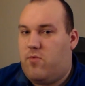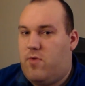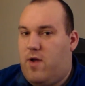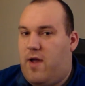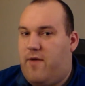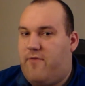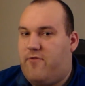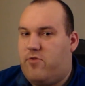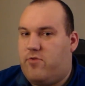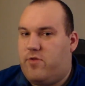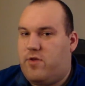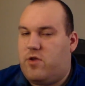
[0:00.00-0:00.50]
a
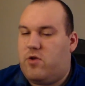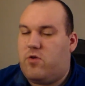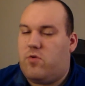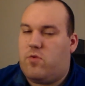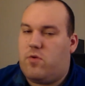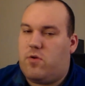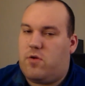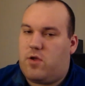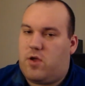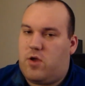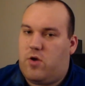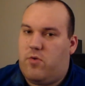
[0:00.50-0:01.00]
Ravener that
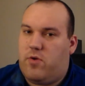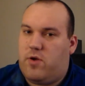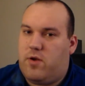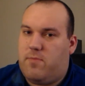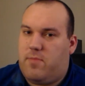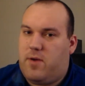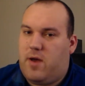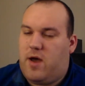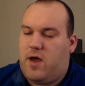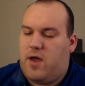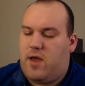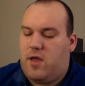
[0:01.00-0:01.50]
you're going
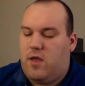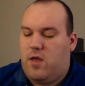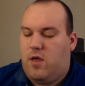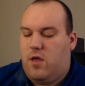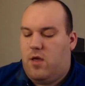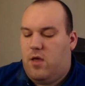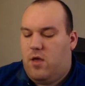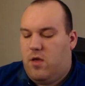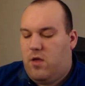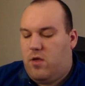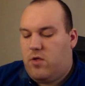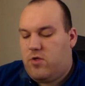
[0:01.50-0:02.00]
to buy.
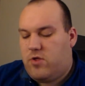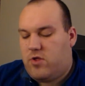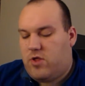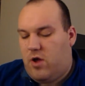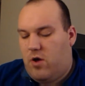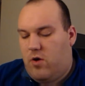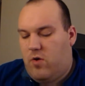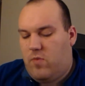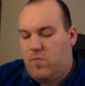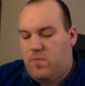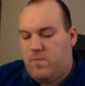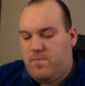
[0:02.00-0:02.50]

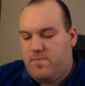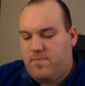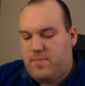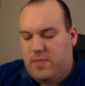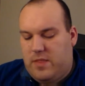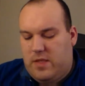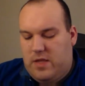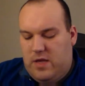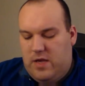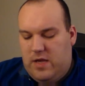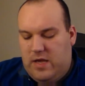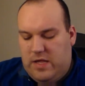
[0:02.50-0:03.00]
So
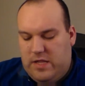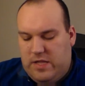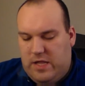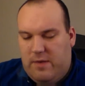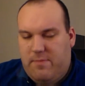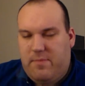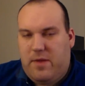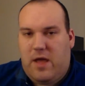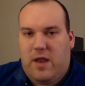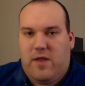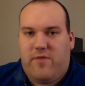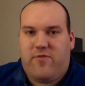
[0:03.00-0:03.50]
he's
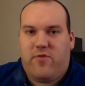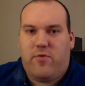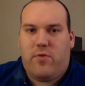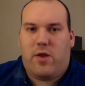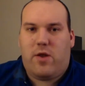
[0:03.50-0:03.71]
not bad.